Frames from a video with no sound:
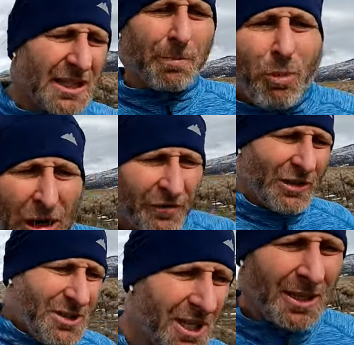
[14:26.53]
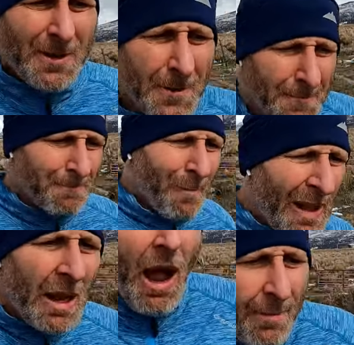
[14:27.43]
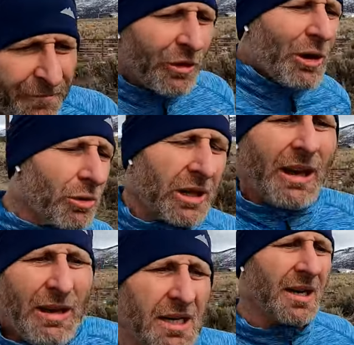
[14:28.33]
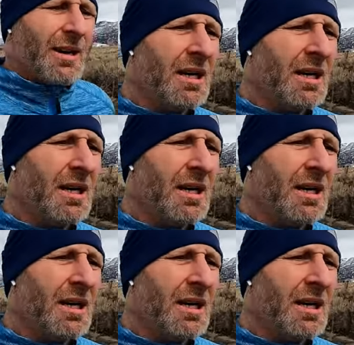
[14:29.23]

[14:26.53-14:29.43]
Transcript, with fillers: I skipped breakfast. I'm feeling okay.